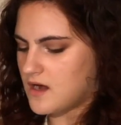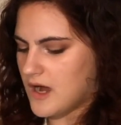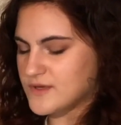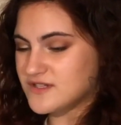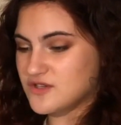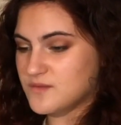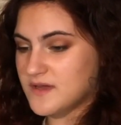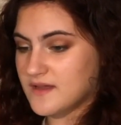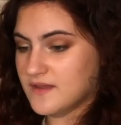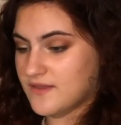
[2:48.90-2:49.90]
I'm
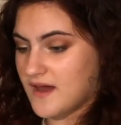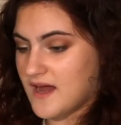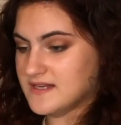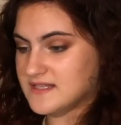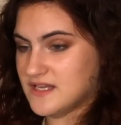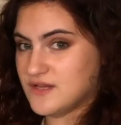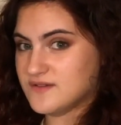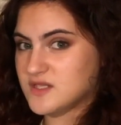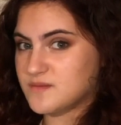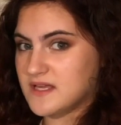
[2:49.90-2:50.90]
assuming that it
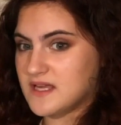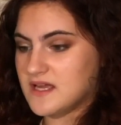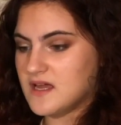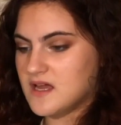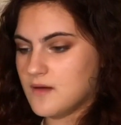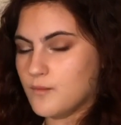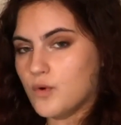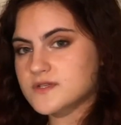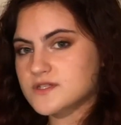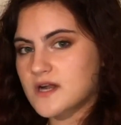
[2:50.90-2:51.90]
used to be
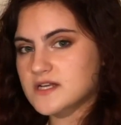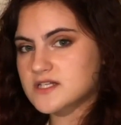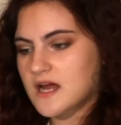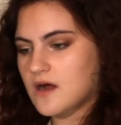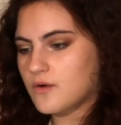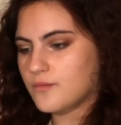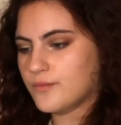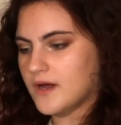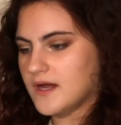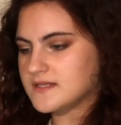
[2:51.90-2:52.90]
more stretched out,
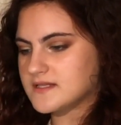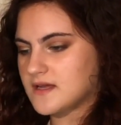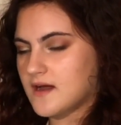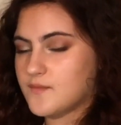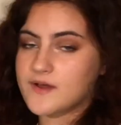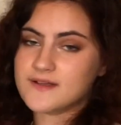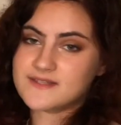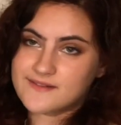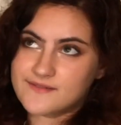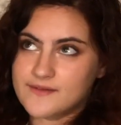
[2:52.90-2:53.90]
but
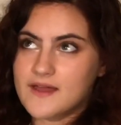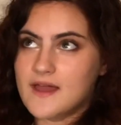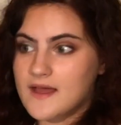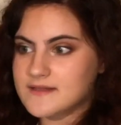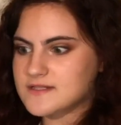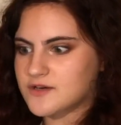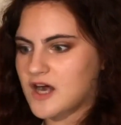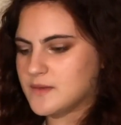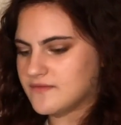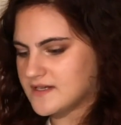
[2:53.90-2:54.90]
because of
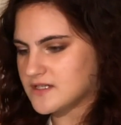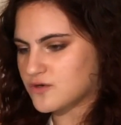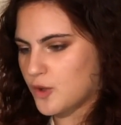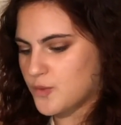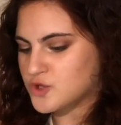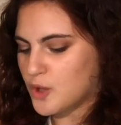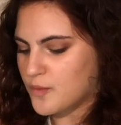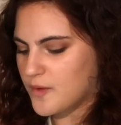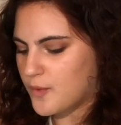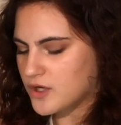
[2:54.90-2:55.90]
Instagram you've had to crop the top
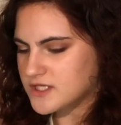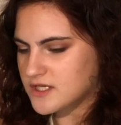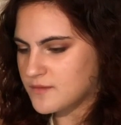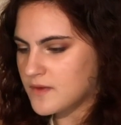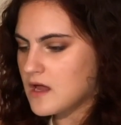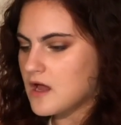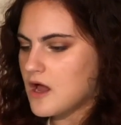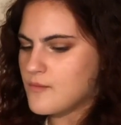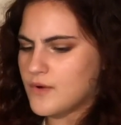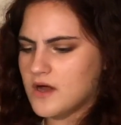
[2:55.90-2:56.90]
and the bottom,
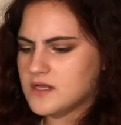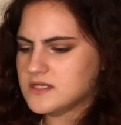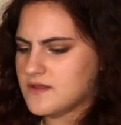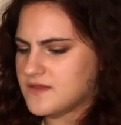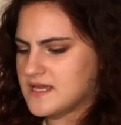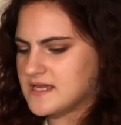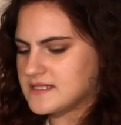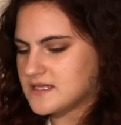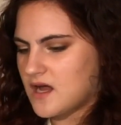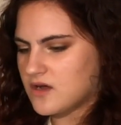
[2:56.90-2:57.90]
but the
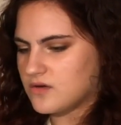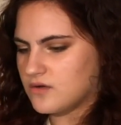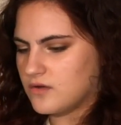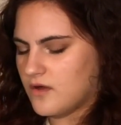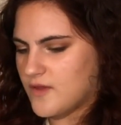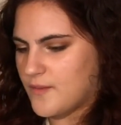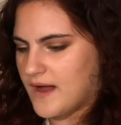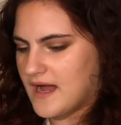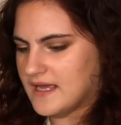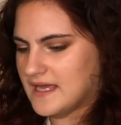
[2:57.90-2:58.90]
circle on the
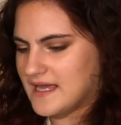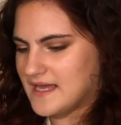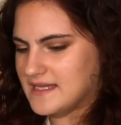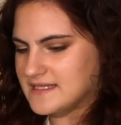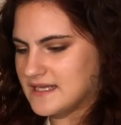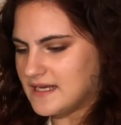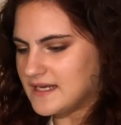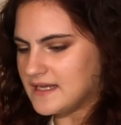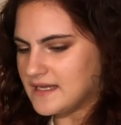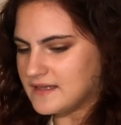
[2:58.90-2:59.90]
back is a
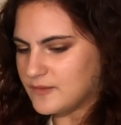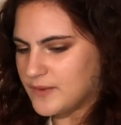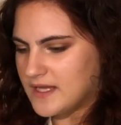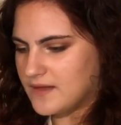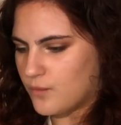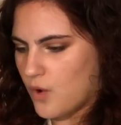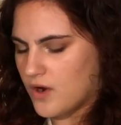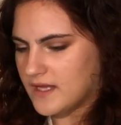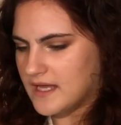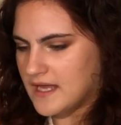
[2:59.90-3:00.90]
little bit
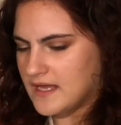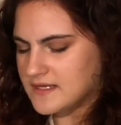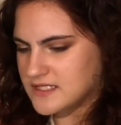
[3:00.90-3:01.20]
wonky,